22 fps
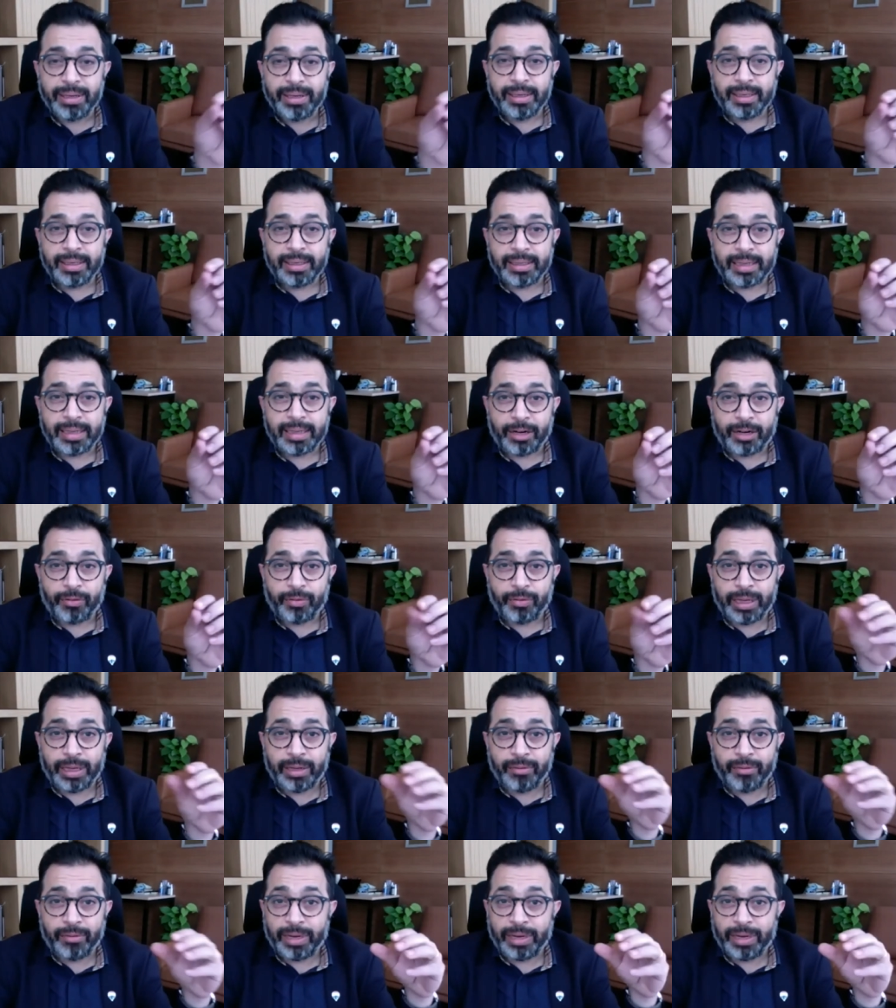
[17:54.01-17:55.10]
that we
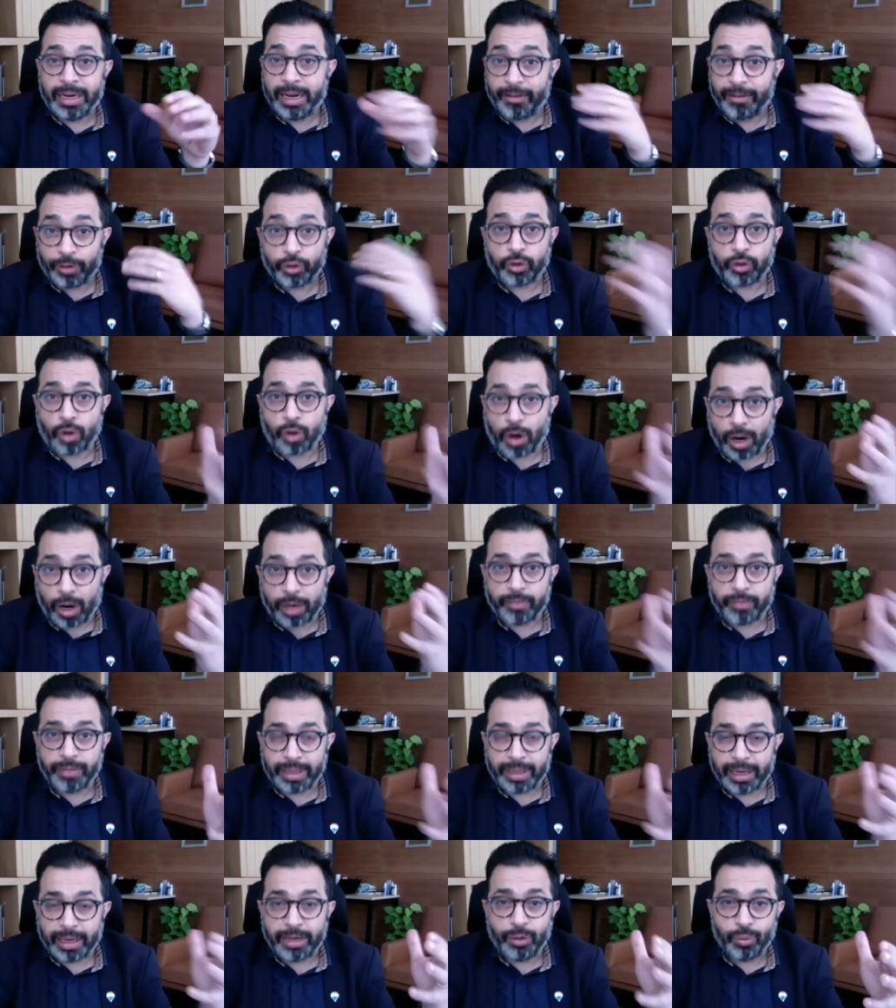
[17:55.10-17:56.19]
we never thought
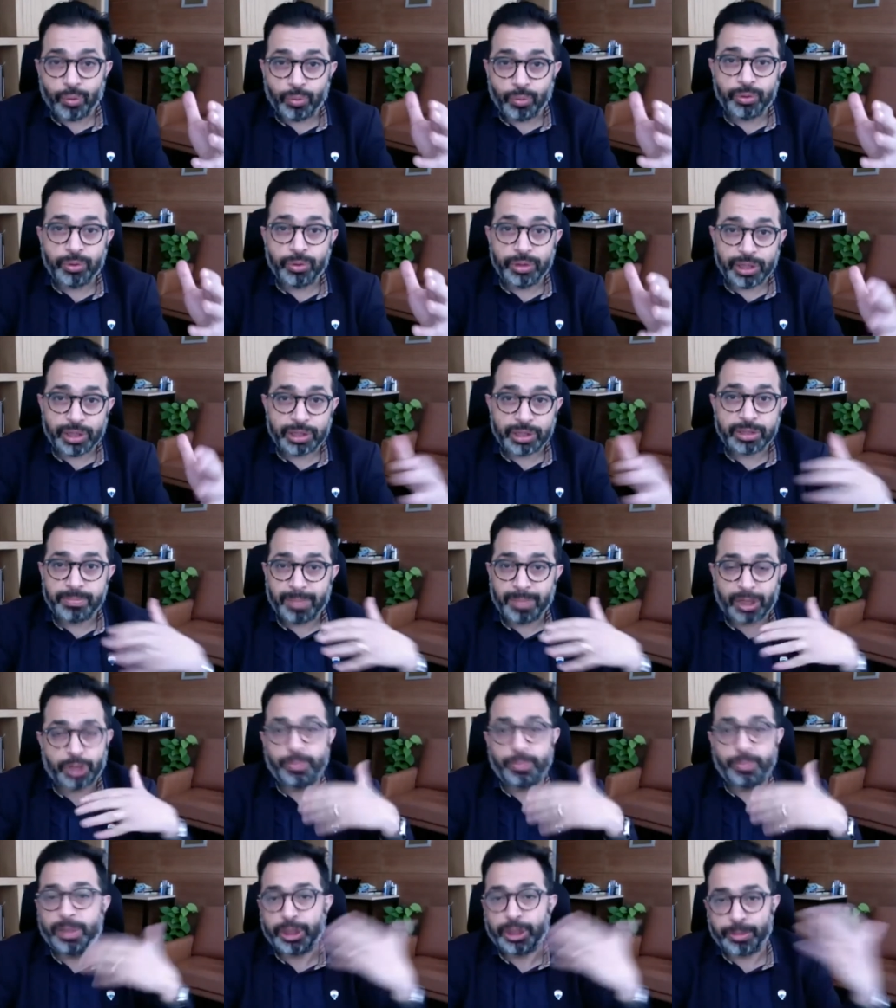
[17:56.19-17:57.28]
we can do this
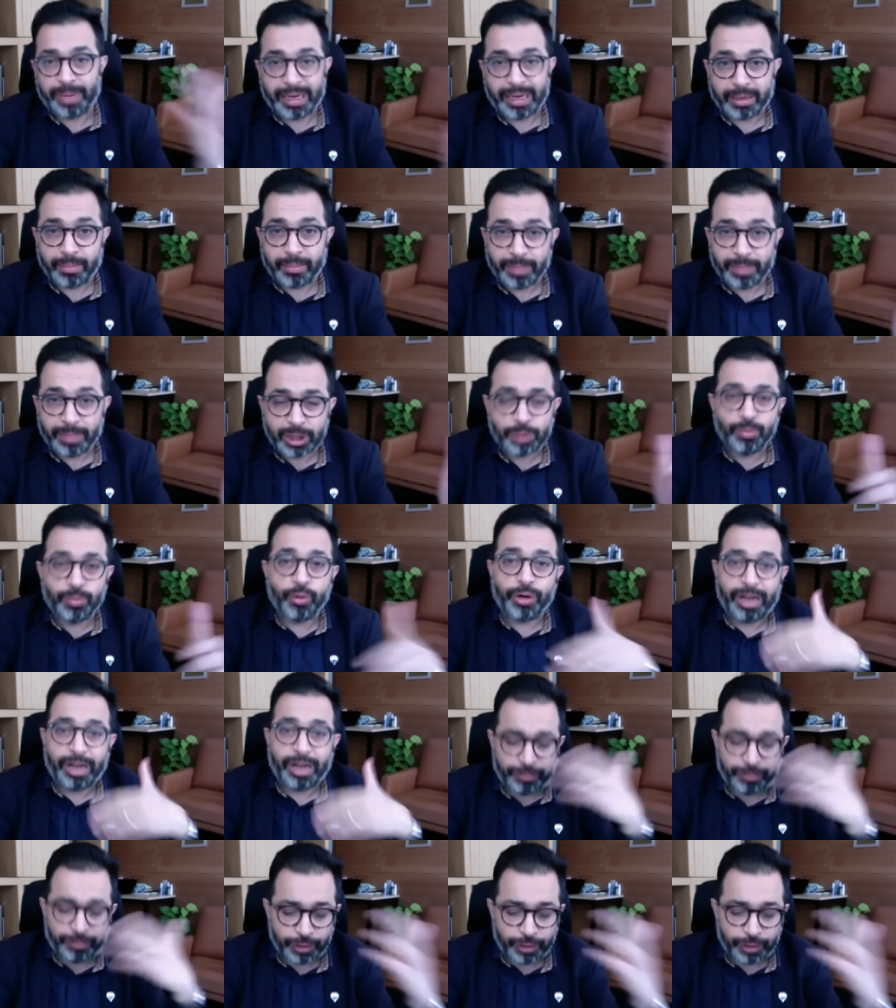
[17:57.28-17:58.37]
much much better, much more
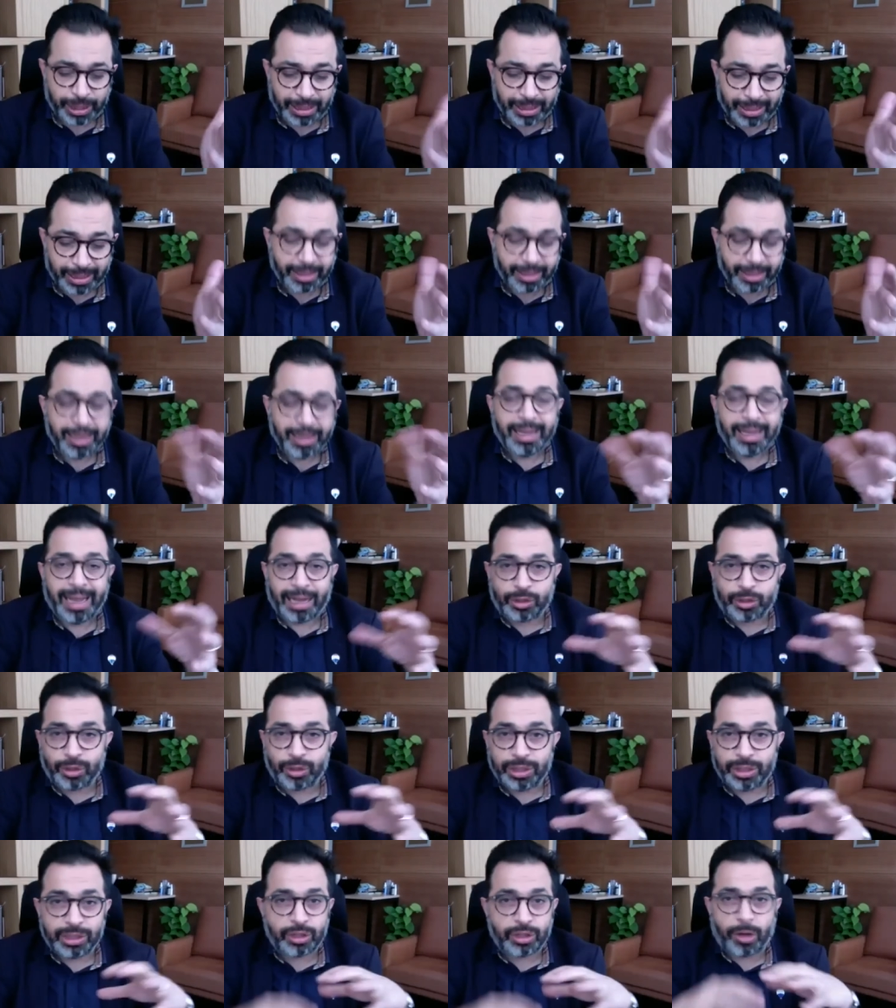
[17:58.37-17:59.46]
efficiently.
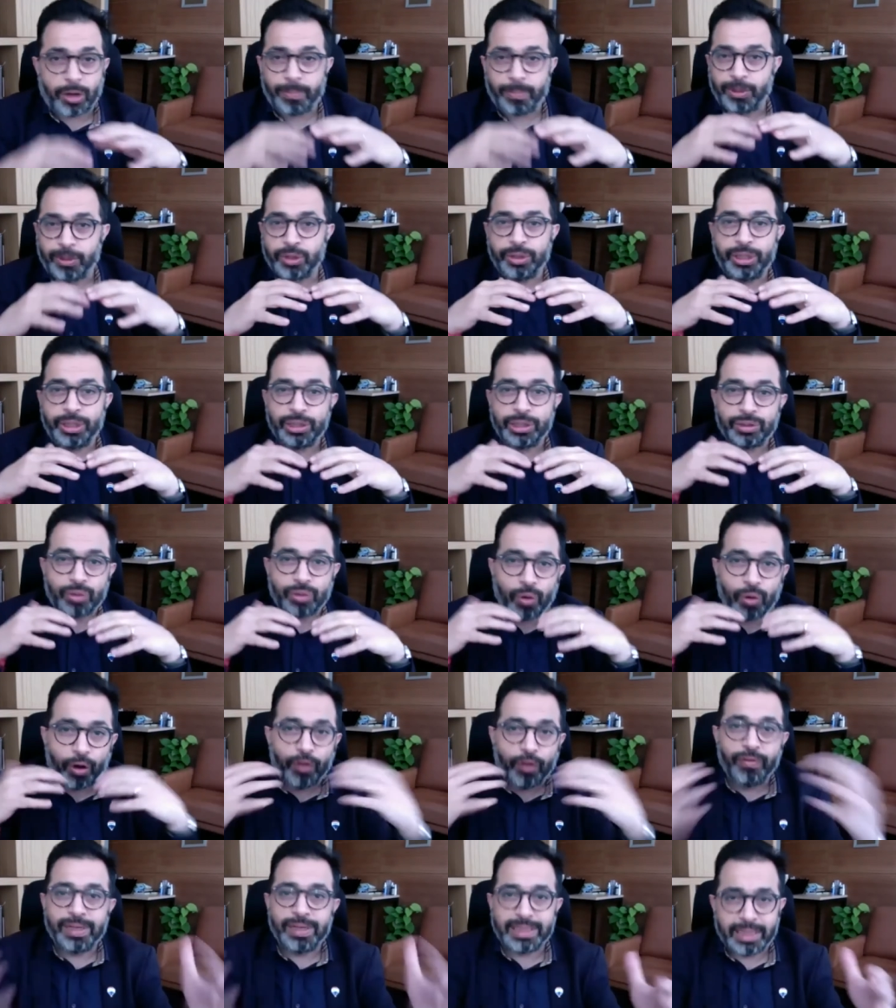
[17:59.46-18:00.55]
Actually, this opportunity is
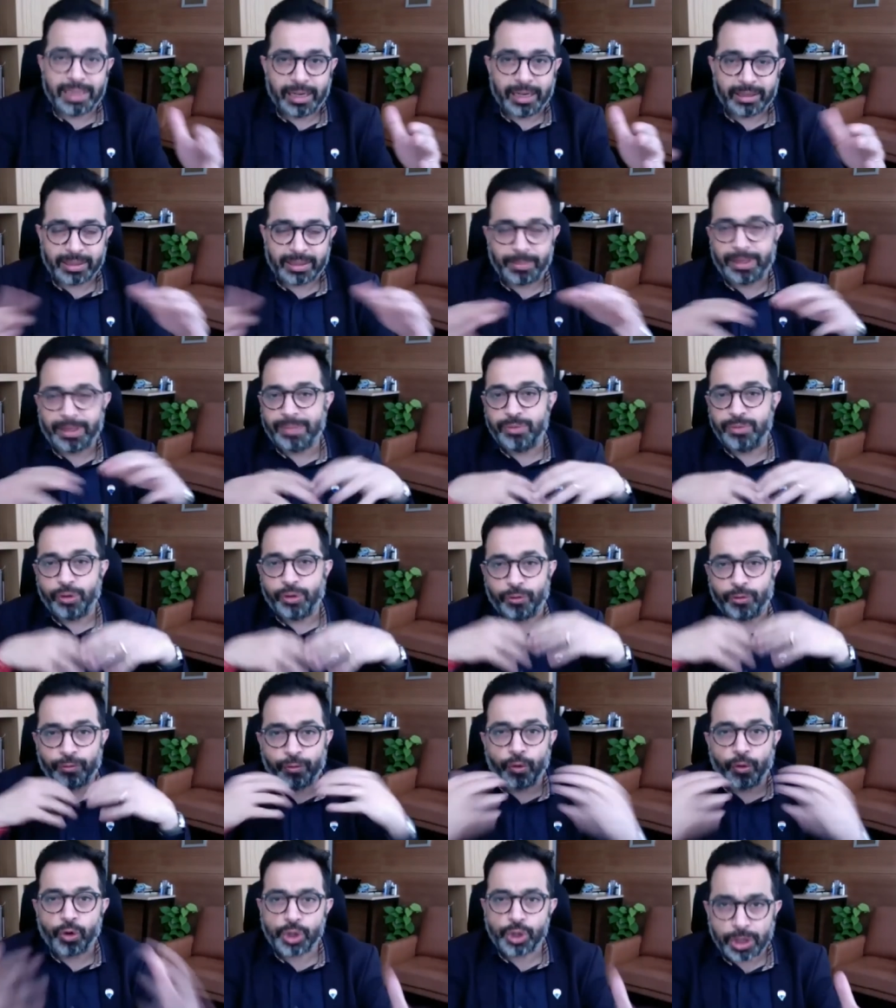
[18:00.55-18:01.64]
always there. Sometimes you are
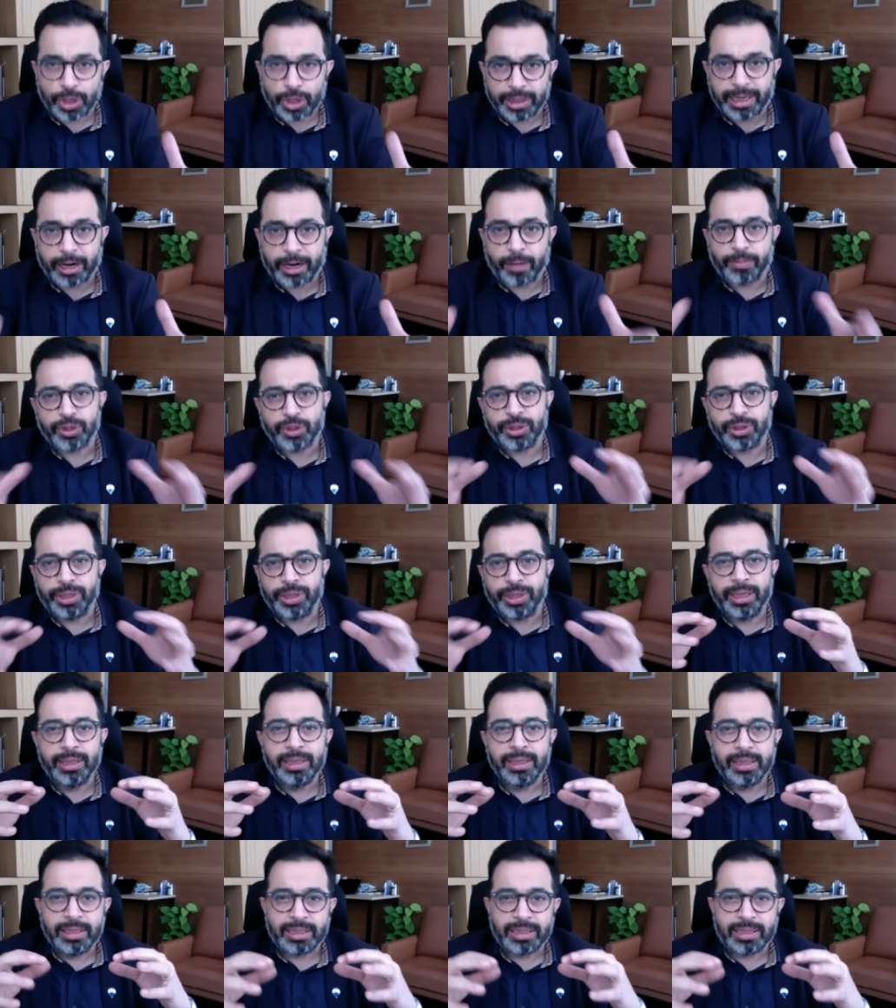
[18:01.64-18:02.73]
forced on that opportunity.
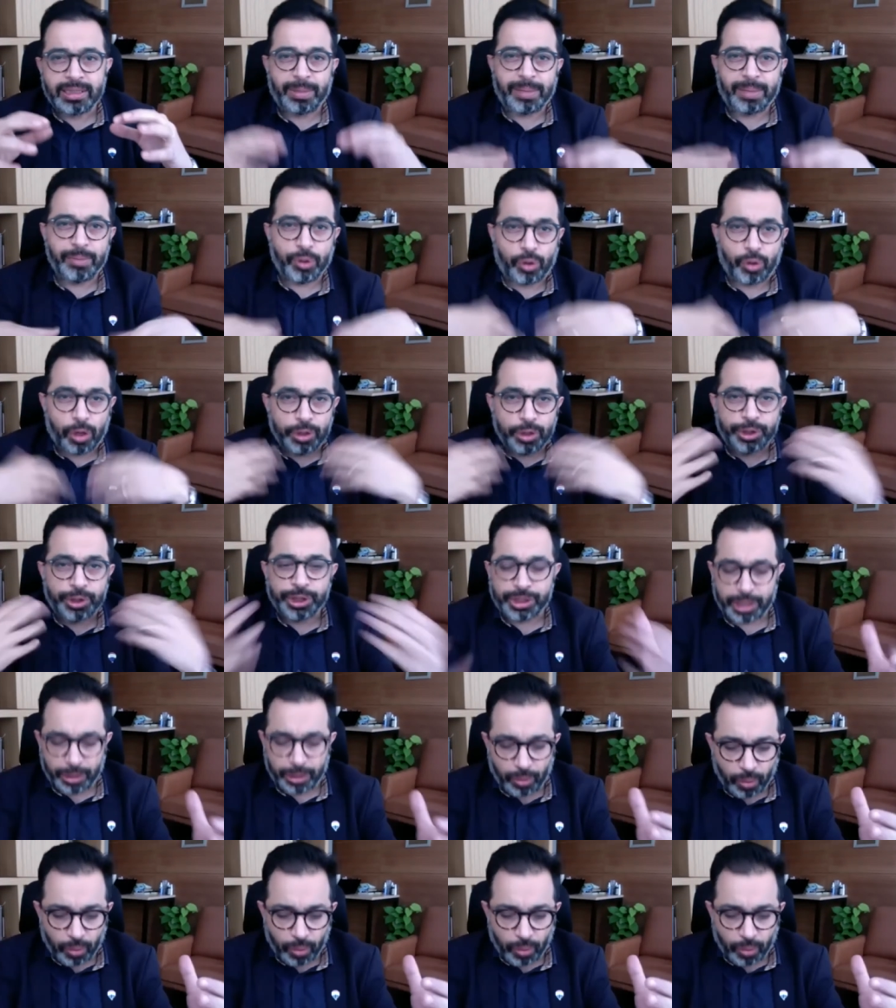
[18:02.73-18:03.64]
Sometimes you consciously go